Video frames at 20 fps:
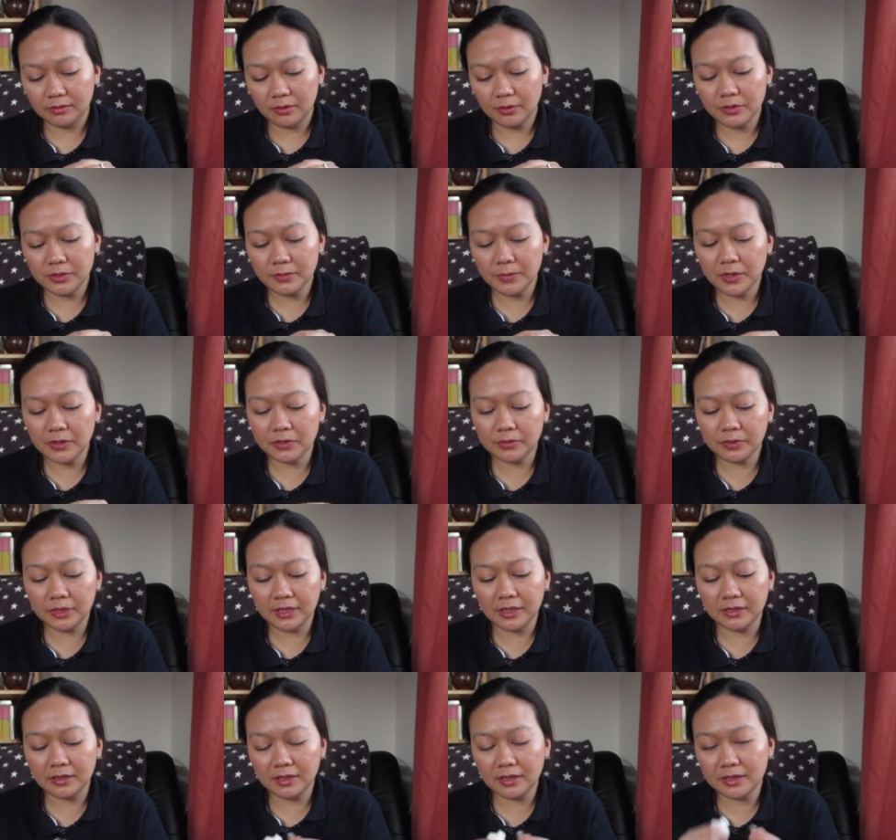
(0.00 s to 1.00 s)
Oh, it smells
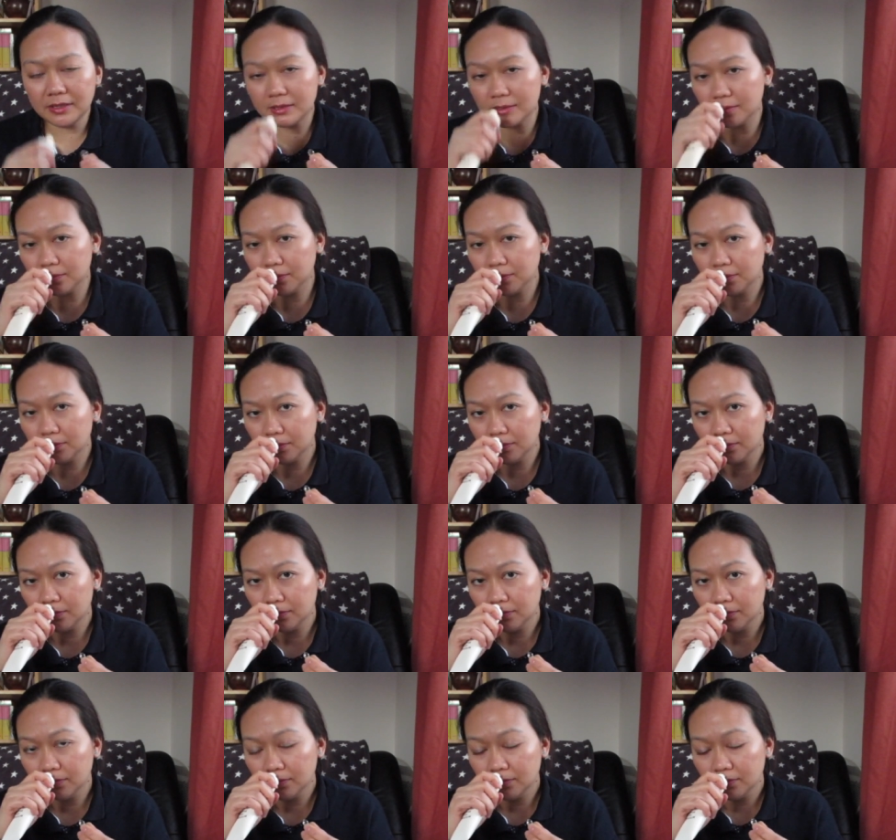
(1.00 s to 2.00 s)
really nice.
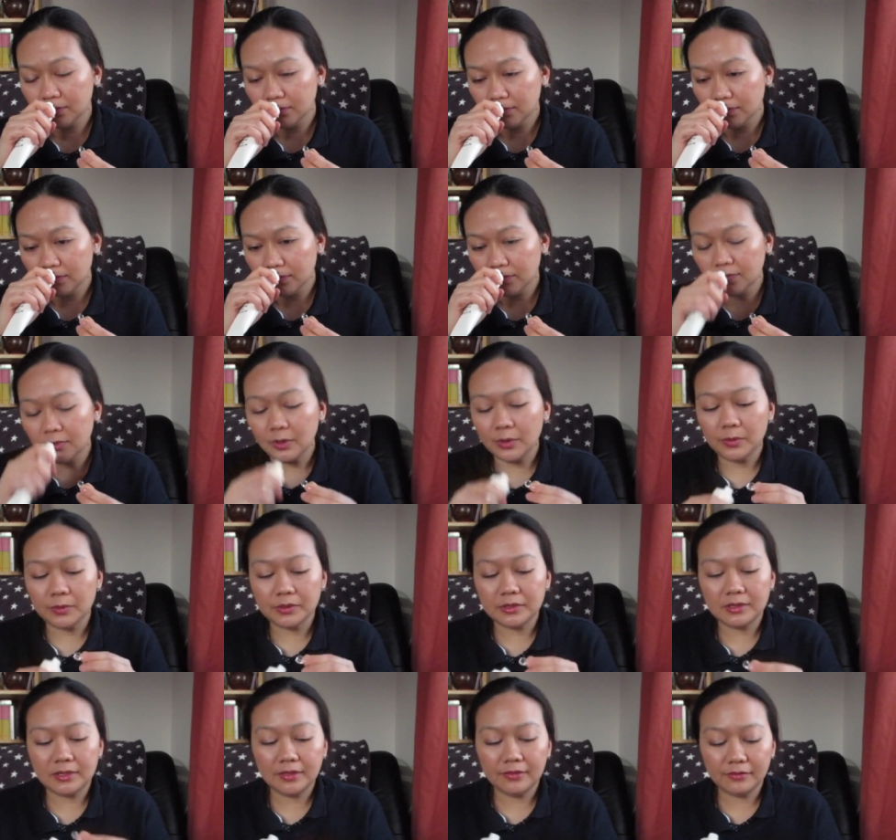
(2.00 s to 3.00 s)
Oh,
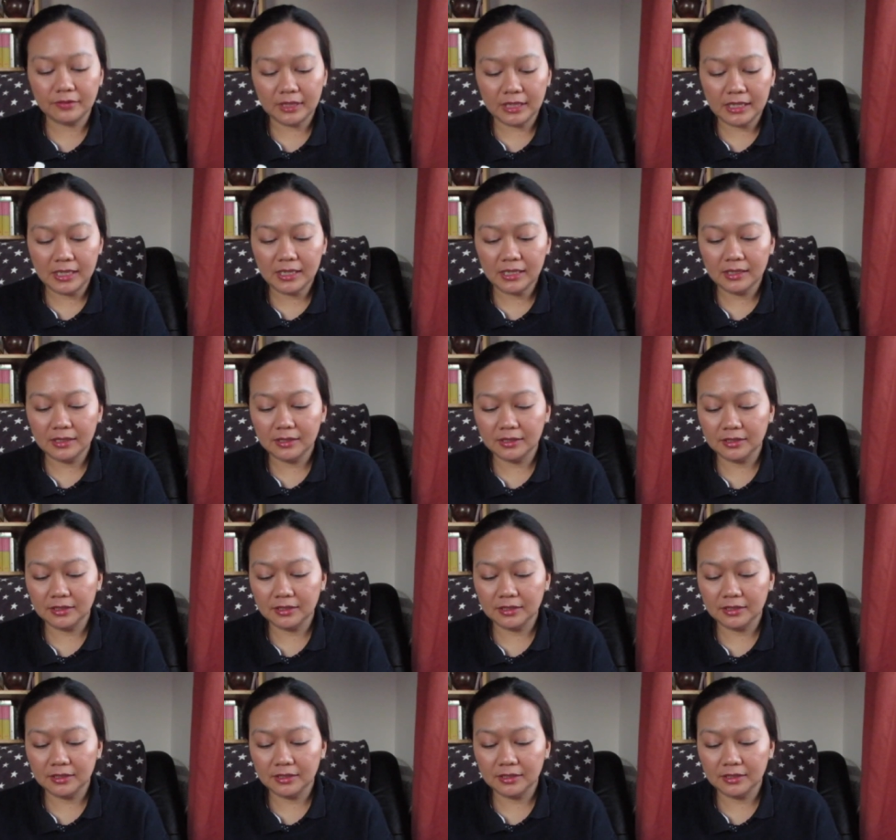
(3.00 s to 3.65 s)
it's lovely.